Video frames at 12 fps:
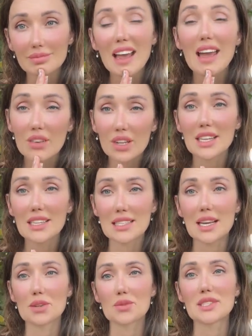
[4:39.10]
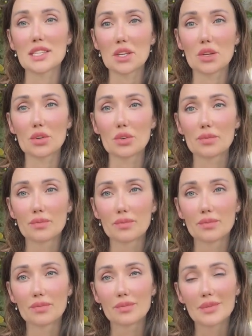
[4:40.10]
Everything starts within you.
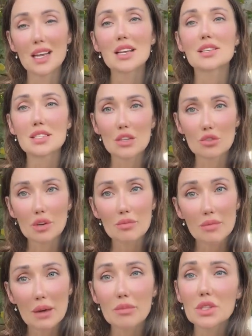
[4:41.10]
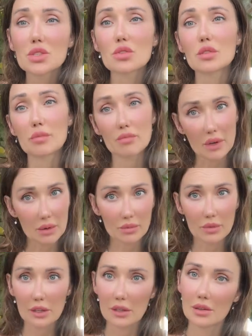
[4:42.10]
So remember to
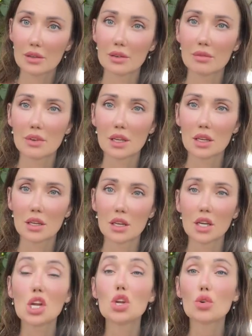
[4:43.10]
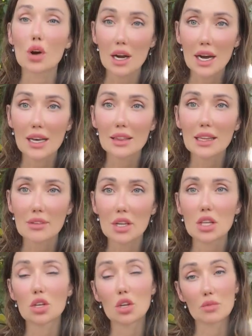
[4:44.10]
remember. You are God living
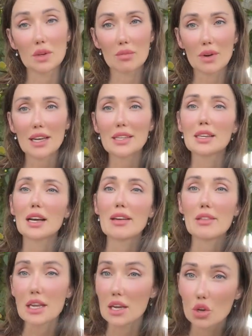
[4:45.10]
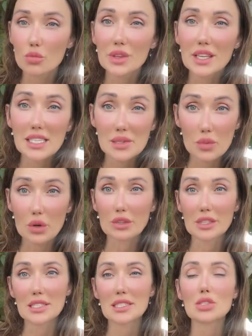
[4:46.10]
in human body, having a human
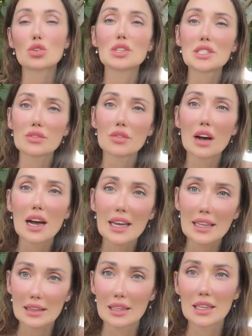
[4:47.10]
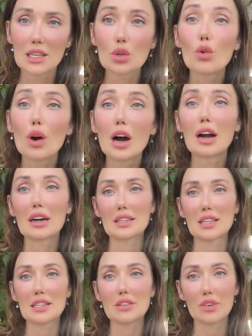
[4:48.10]
experience. You are divine. You are
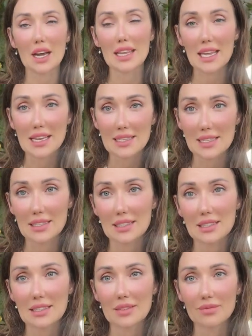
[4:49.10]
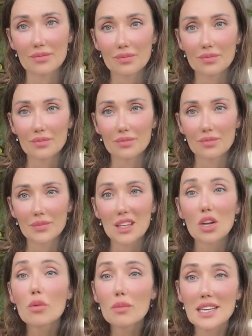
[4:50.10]
the divine essence.
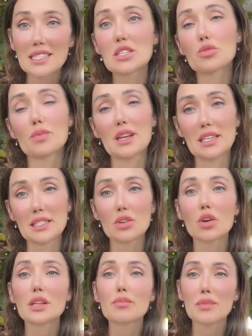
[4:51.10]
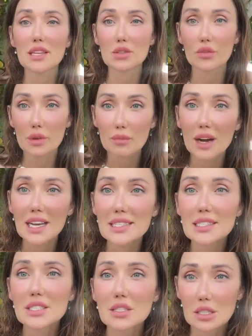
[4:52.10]
You are masterpiece. You are the piece of the
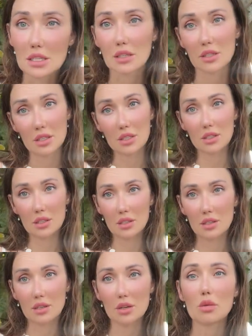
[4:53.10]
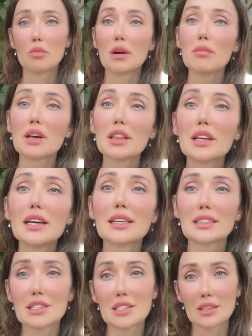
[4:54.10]
master. Remember that.